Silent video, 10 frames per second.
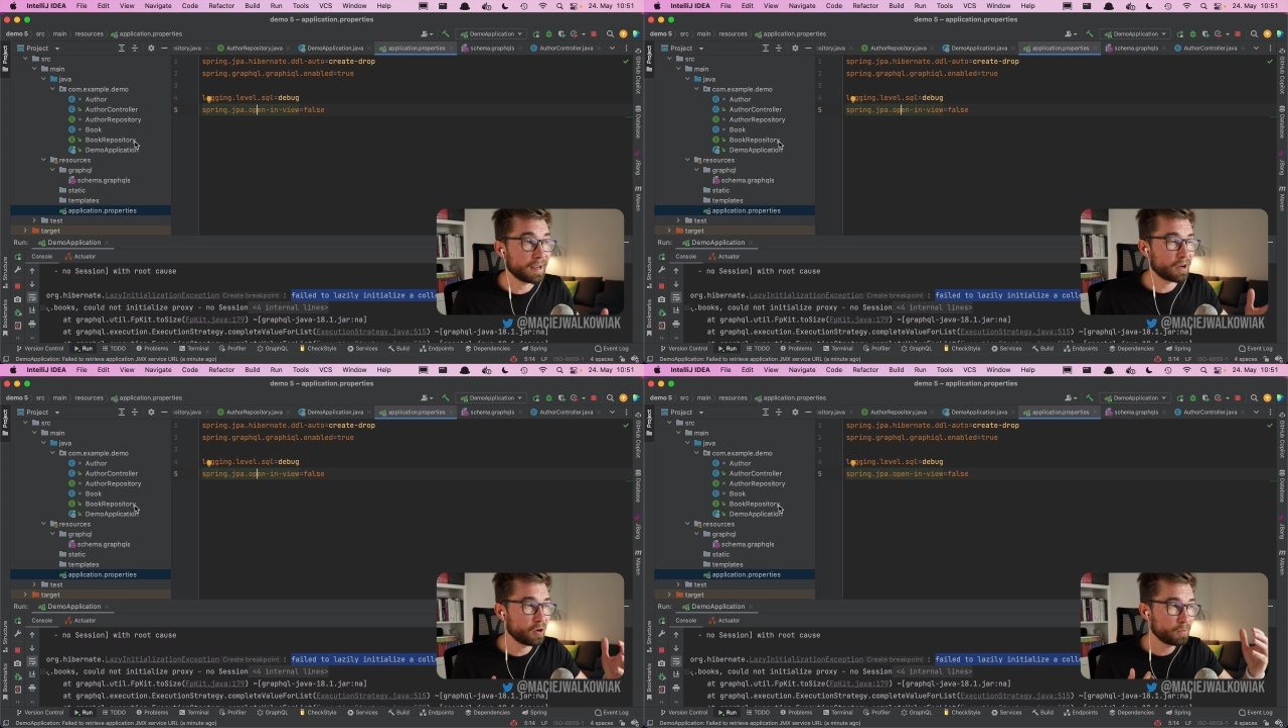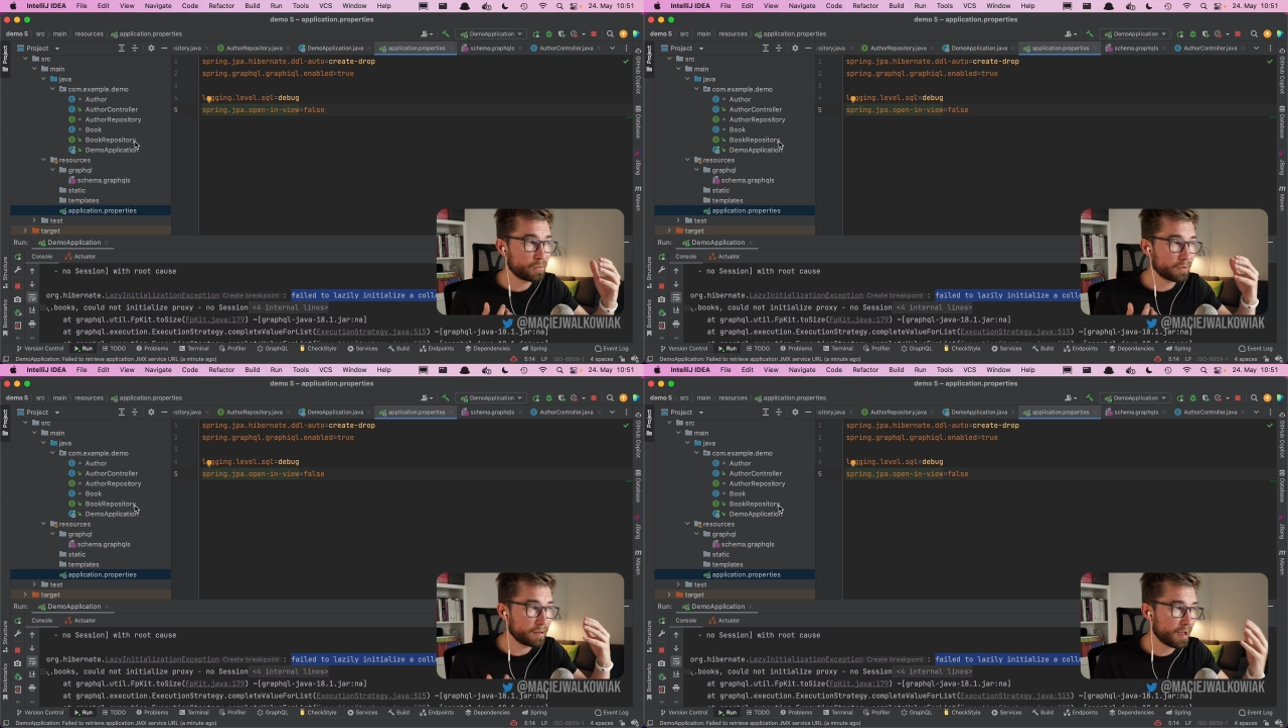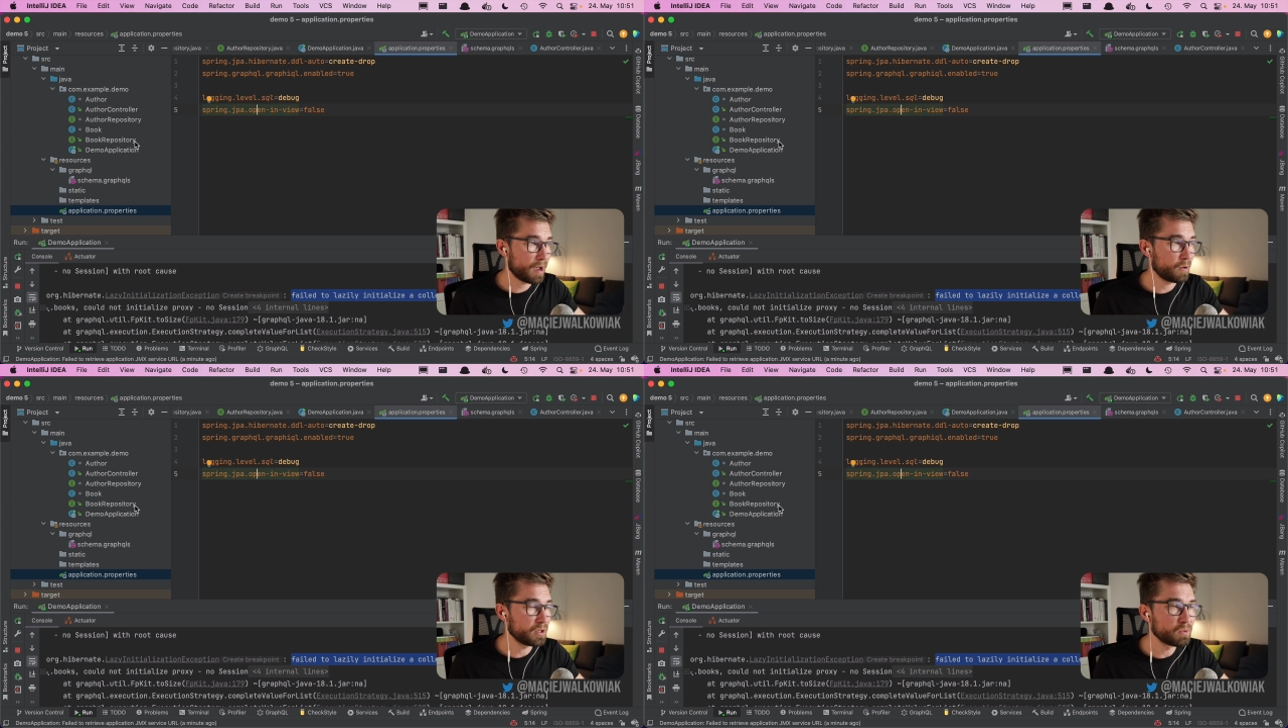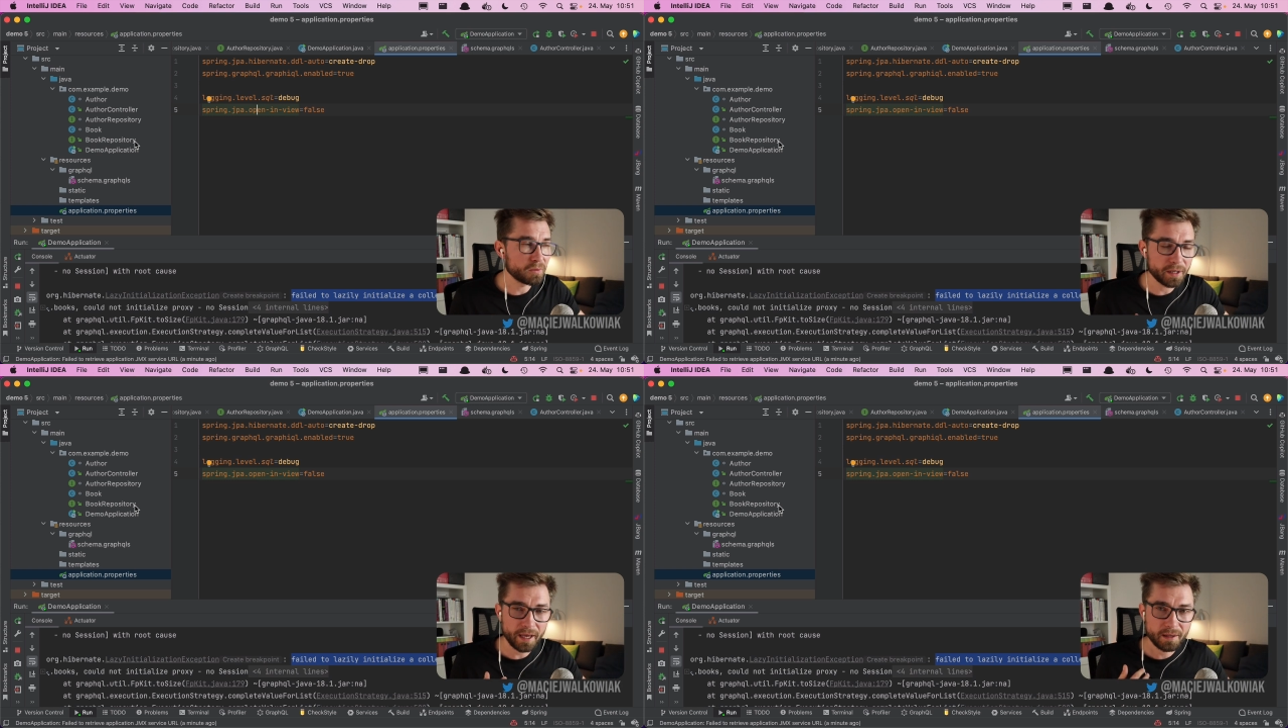and I hope now you will
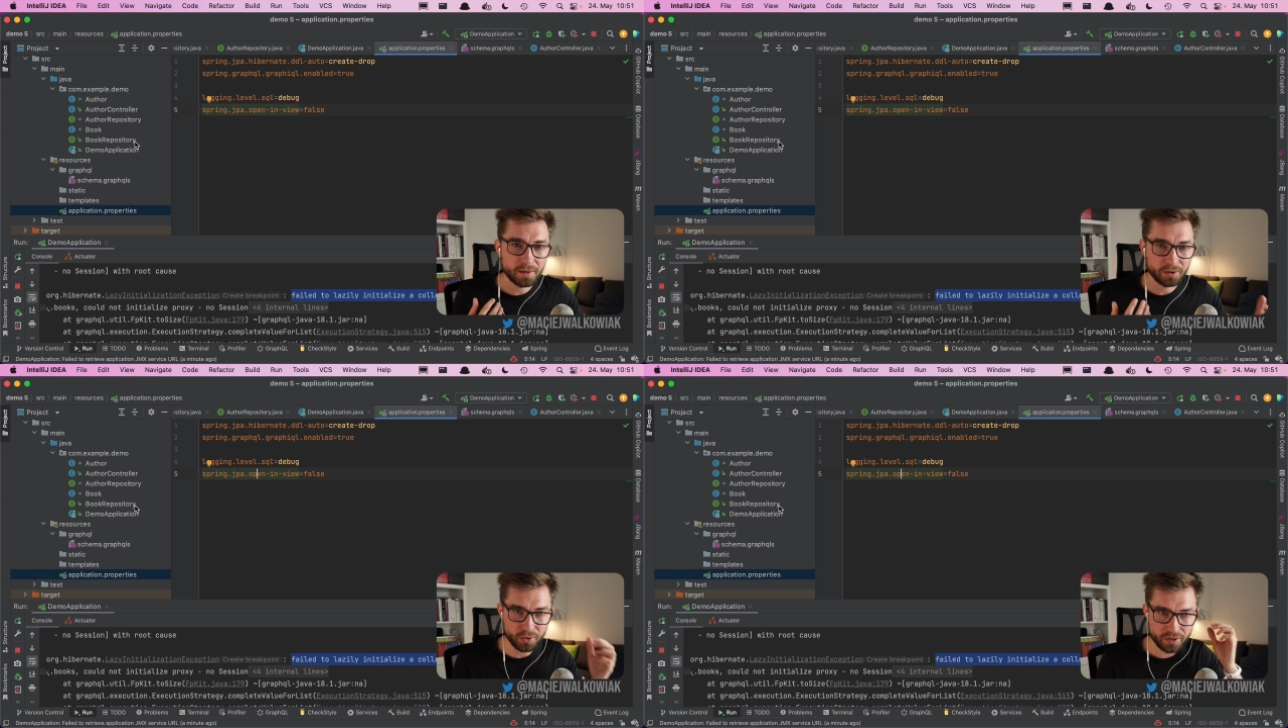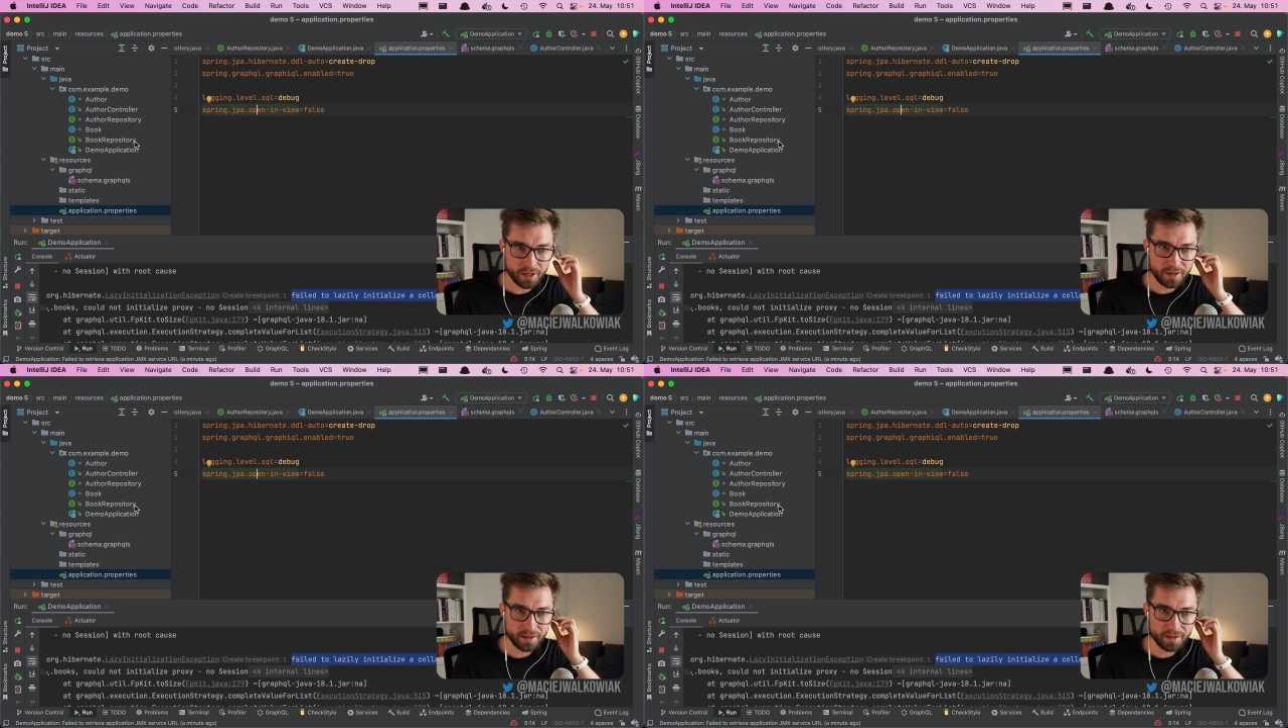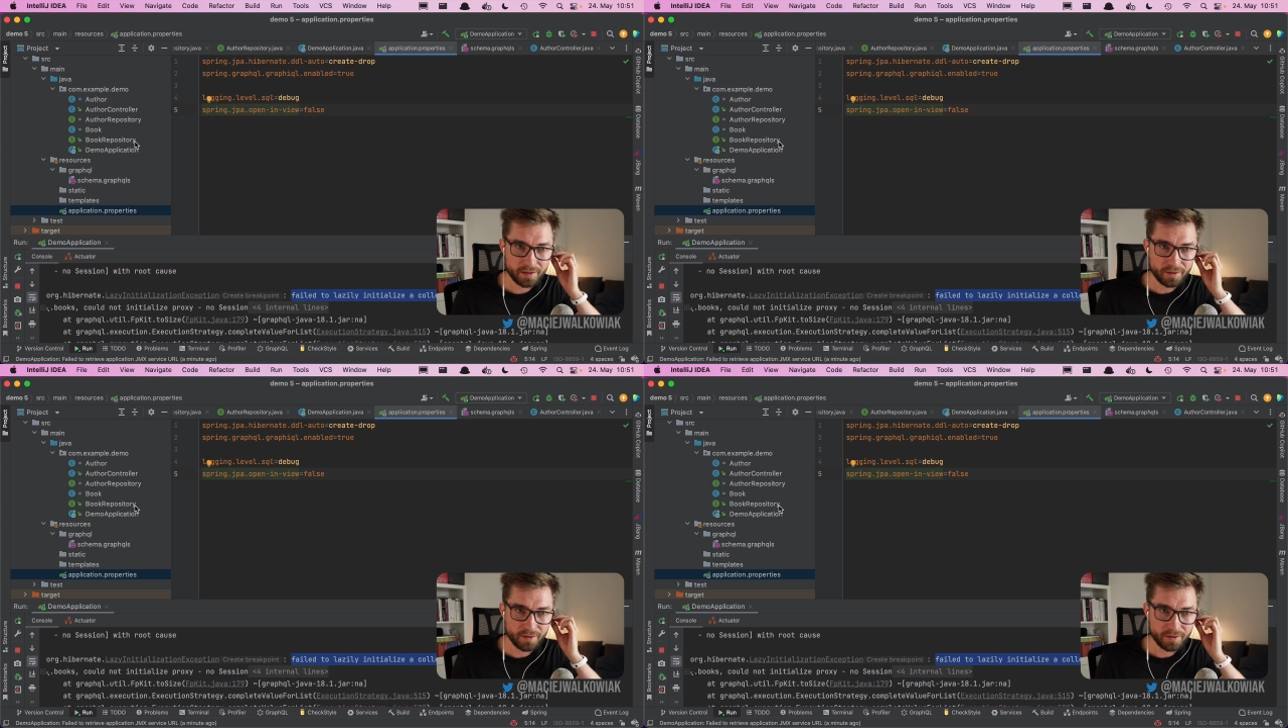be able to start